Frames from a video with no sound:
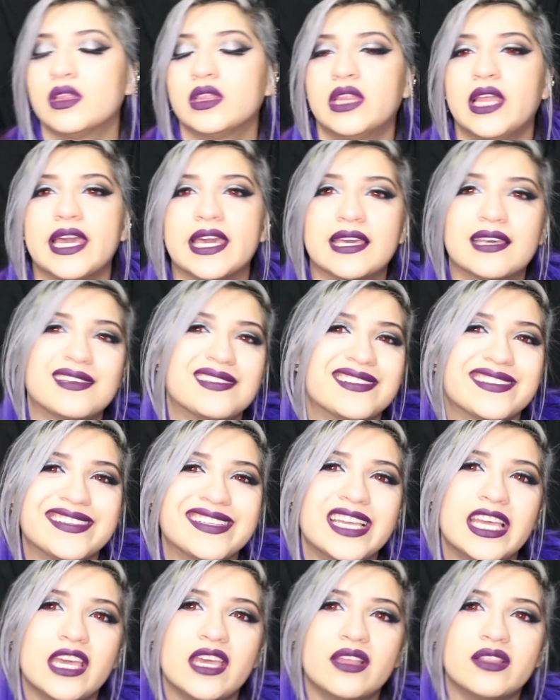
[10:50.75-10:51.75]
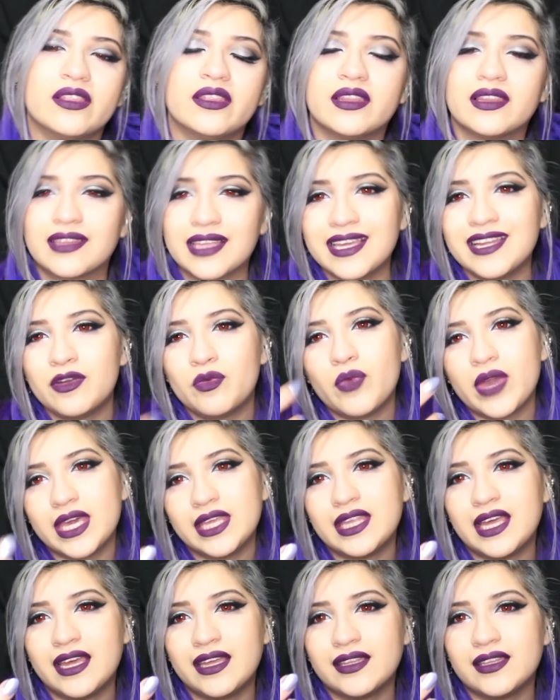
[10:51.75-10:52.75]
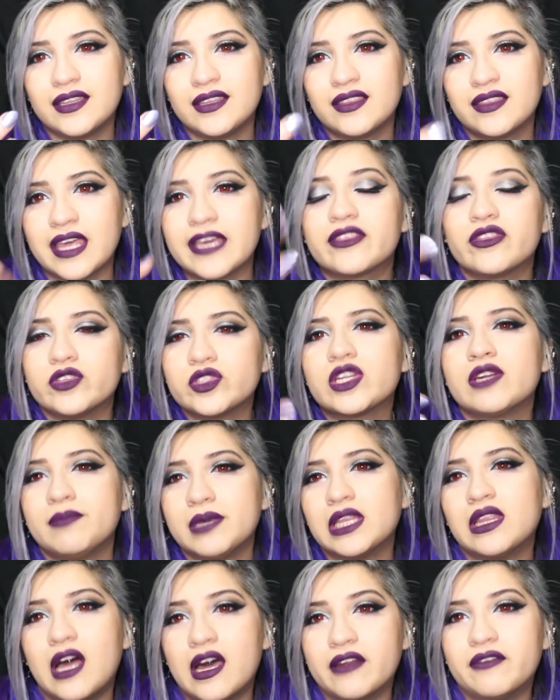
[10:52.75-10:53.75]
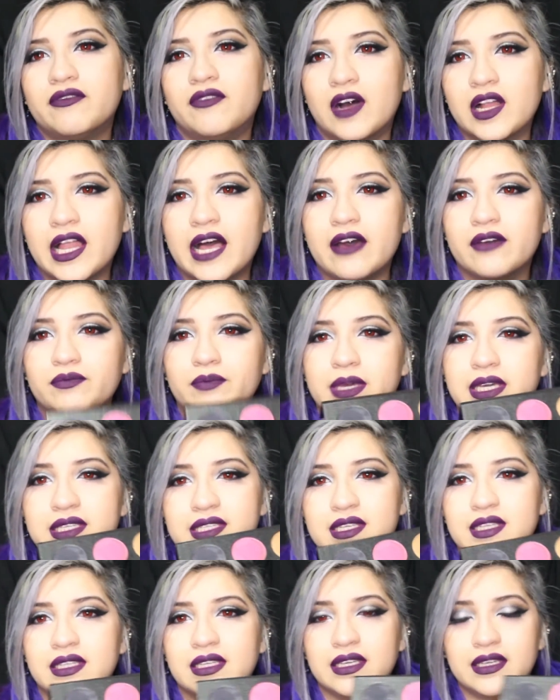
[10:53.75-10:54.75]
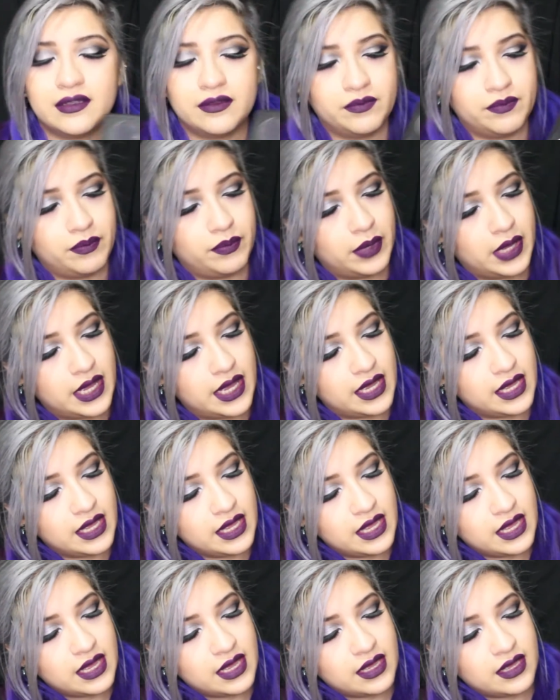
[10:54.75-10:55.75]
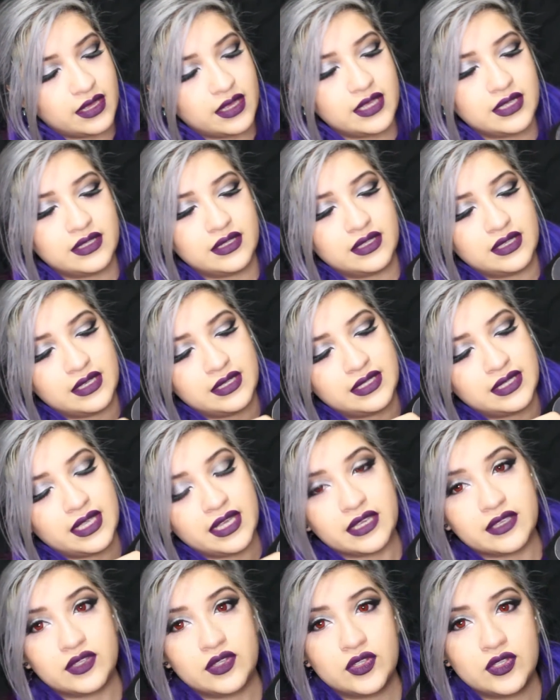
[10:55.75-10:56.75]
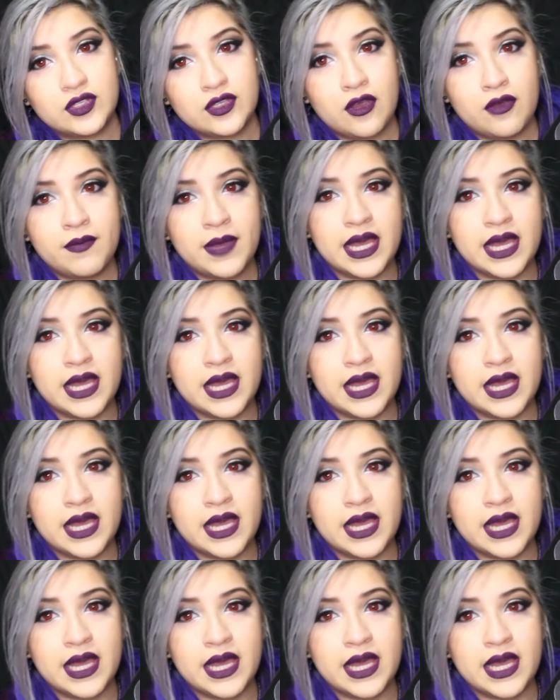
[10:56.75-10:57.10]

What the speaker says: like in a way that like there's going to be a lot of fallout basically. But it's like so